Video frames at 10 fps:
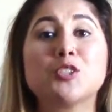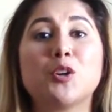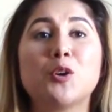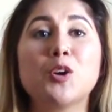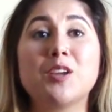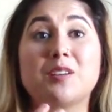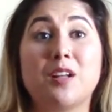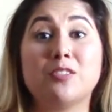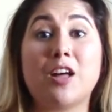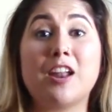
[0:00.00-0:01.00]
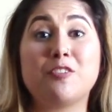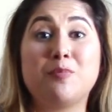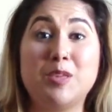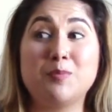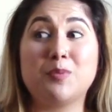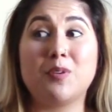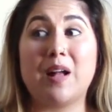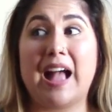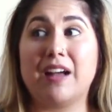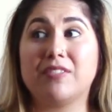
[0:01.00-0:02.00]
so a lot of people
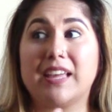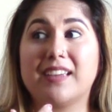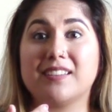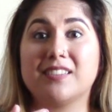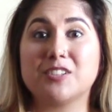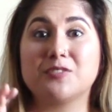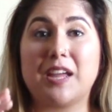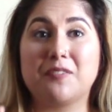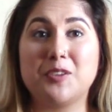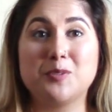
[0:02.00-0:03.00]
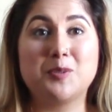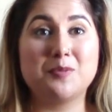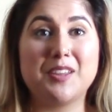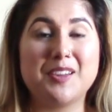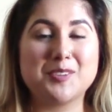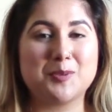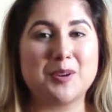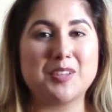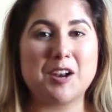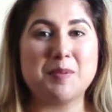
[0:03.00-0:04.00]
have like, there's like YouTube videos where
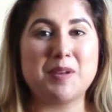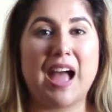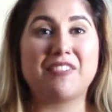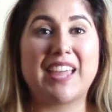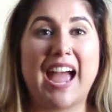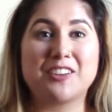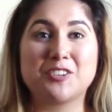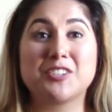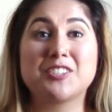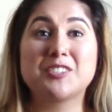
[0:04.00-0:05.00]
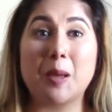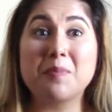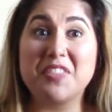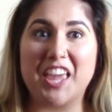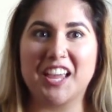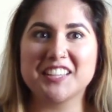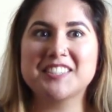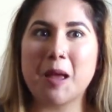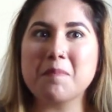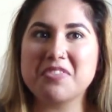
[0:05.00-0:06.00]
a lot of people have captured something
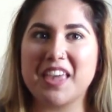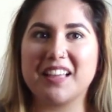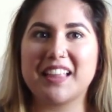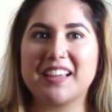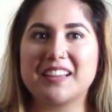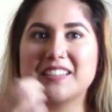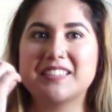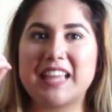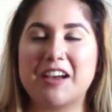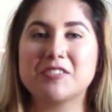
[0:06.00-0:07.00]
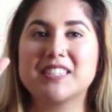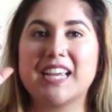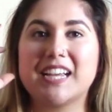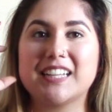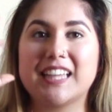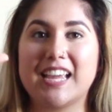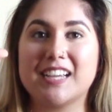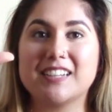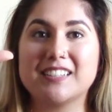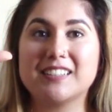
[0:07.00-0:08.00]
like it sounds like
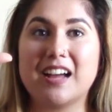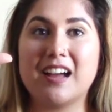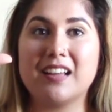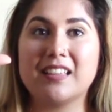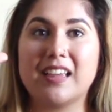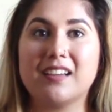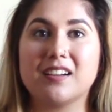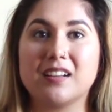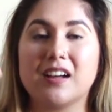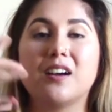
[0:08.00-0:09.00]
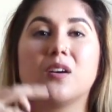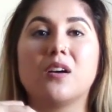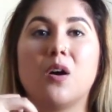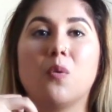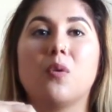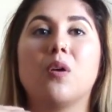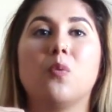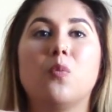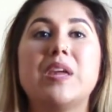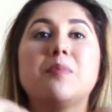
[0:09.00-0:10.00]
a
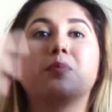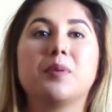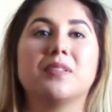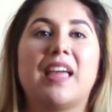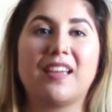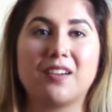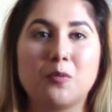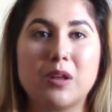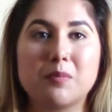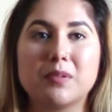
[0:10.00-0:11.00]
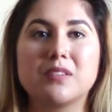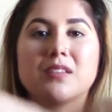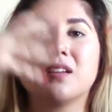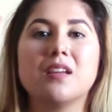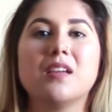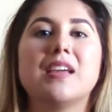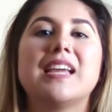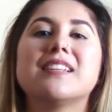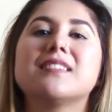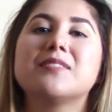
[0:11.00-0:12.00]
weep, like a weep into,
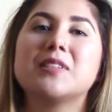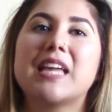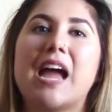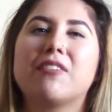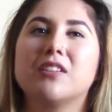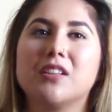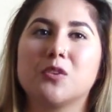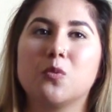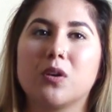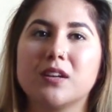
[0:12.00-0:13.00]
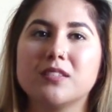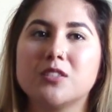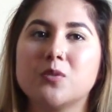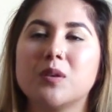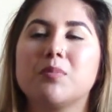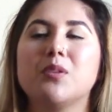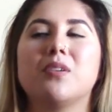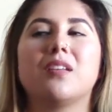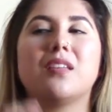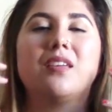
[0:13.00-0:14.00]
it doesn't really have clear words to it, but you
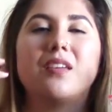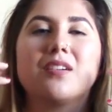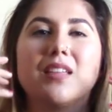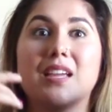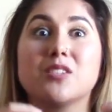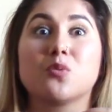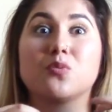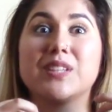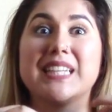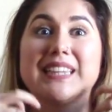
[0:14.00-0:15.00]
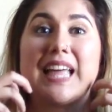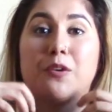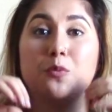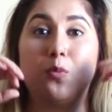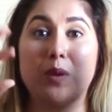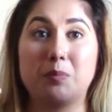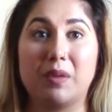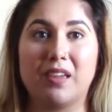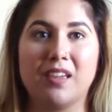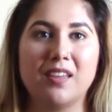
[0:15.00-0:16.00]
can hear like it's a really loud
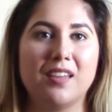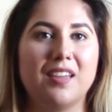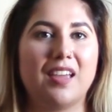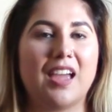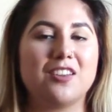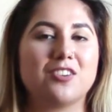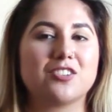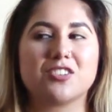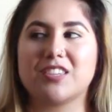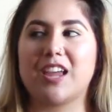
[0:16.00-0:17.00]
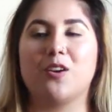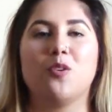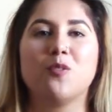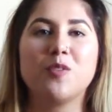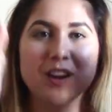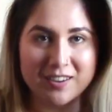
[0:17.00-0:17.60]
weeping, and you're just like, oh my